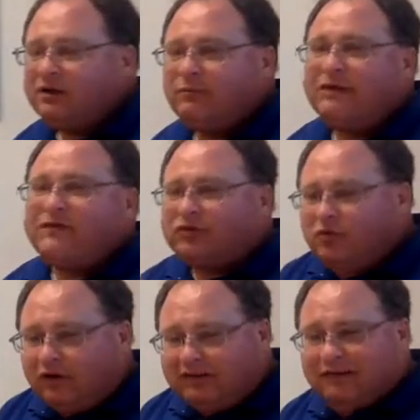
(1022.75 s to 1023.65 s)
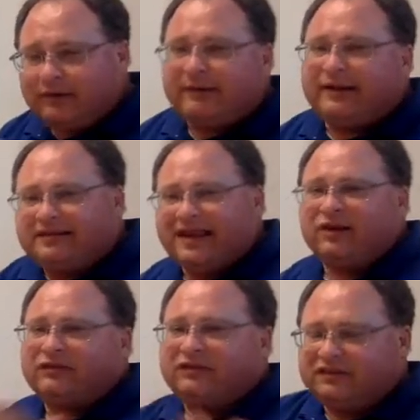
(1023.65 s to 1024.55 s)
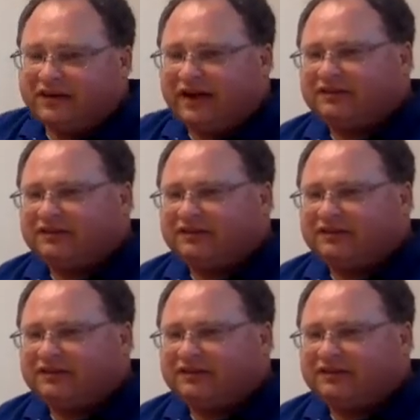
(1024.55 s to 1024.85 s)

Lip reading: Wave your dorsal. Wait, that's hanging off to the side.